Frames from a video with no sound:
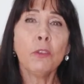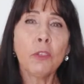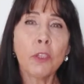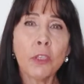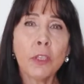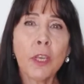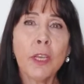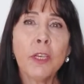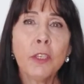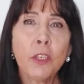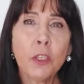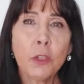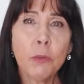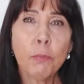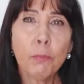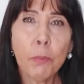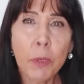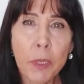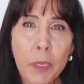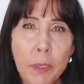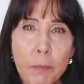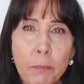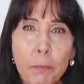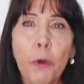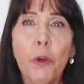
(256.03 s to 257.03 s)
order then to
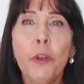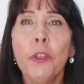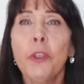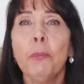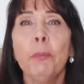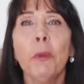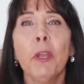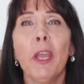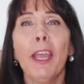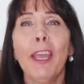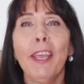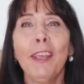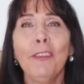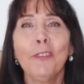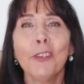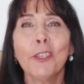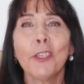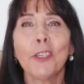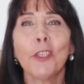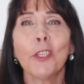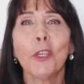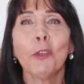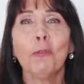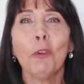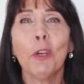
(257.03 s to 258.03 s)
pinpoint the
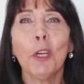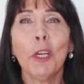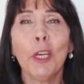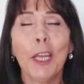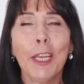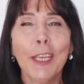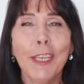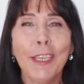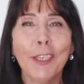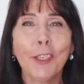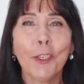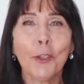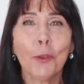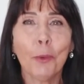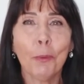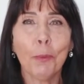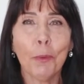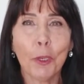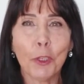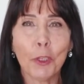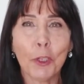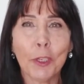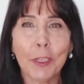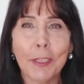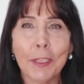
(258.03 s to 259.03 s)
behaviours that relate to
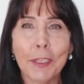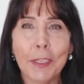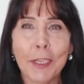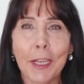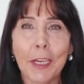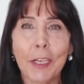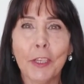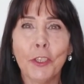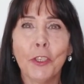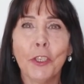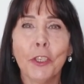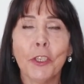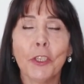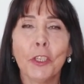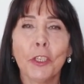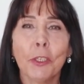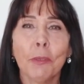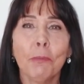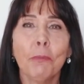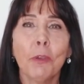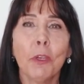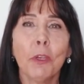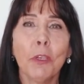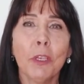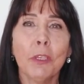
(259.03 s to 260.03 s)
emotional intelligence,
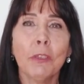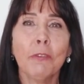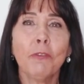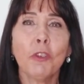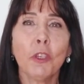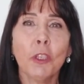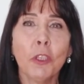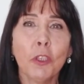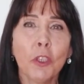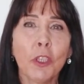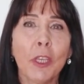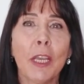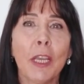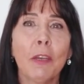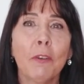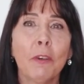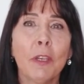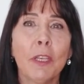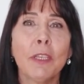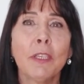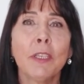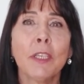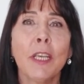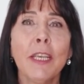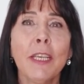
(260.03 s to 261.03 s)
I'm going to drill down
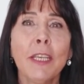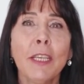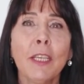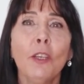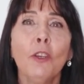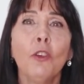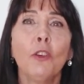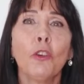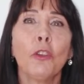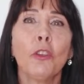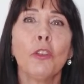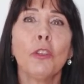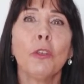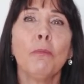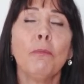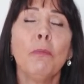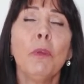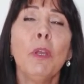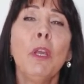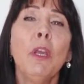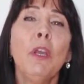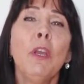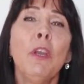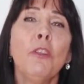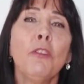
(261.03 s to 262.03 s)
and take a look at
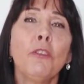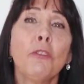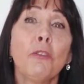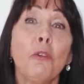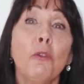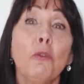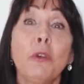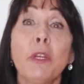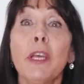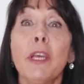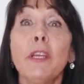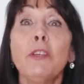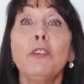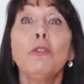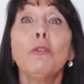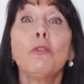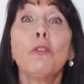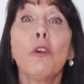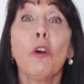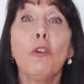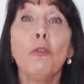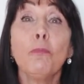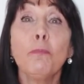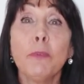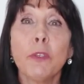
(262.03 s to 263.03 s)
them through Daniel
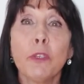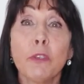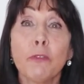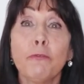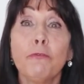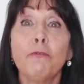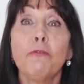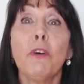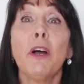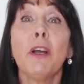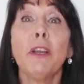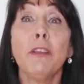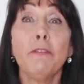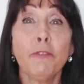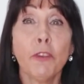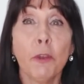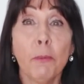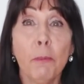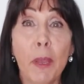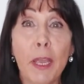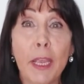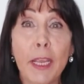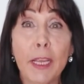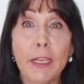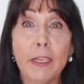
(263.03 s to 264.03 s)
Goleman's 5
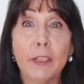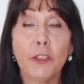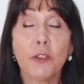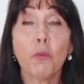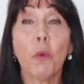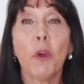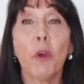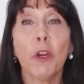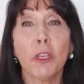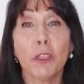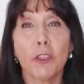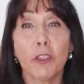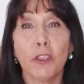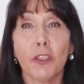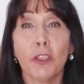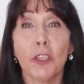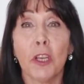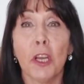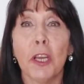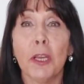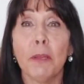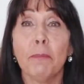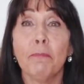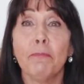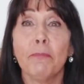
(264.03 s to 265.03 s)
domains, one at a
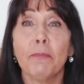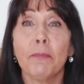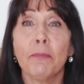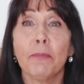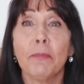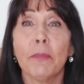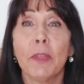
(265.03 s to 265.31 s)
time.